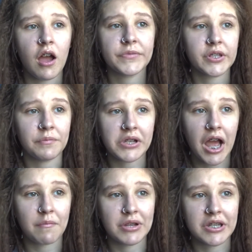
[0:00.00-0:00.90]
Something
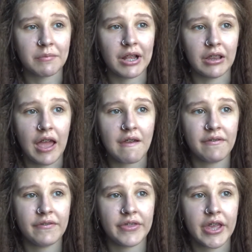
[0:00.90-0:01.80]
happened in my
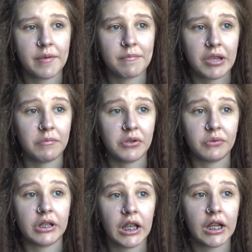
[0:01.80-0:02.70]
life that made me
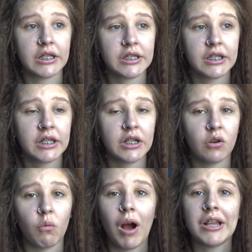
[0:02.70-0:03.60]
realize
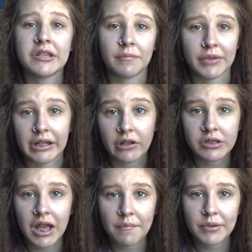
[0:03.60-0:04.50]
why something else
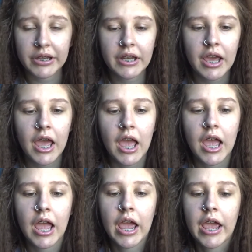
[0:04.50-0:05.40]
happened,
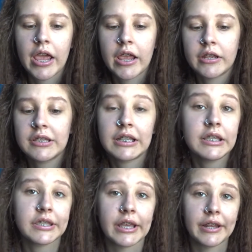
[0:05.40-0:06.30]
and since
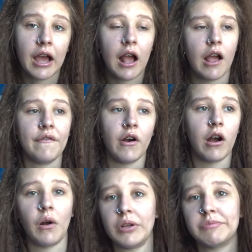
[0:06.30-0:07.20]
then, I've
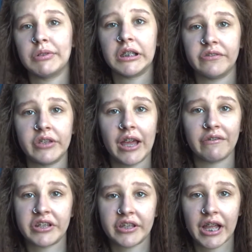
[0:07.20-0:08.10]
always believed that
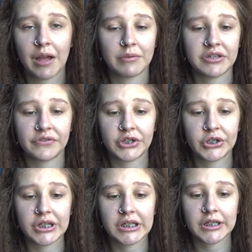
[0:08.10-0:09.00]
everything happens for a
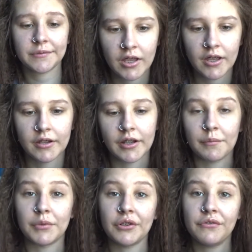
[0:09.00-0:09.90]
reason.
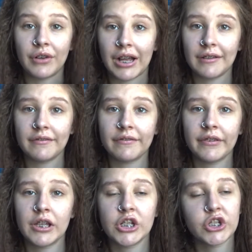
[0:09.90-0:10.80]
Number five,
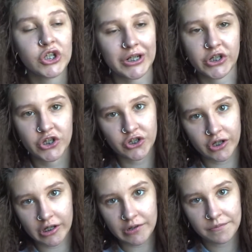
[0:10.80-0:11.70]
change is
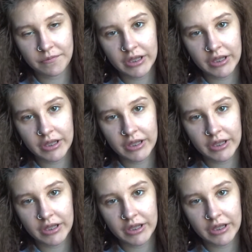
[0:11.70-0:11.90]
good.